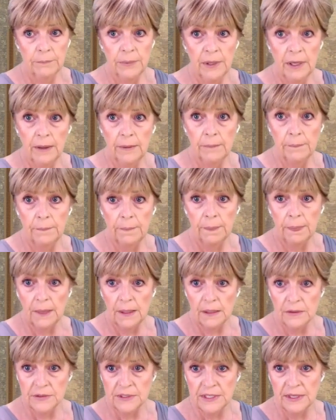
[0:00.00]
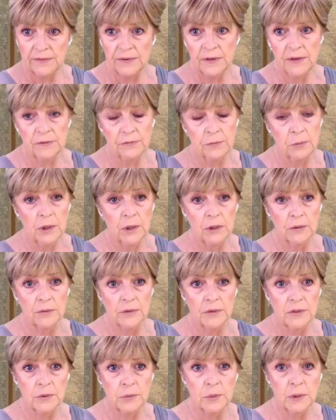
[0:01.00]
But 7 of
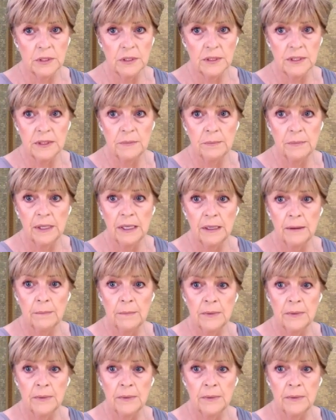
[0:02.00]
Wands, what does it mean?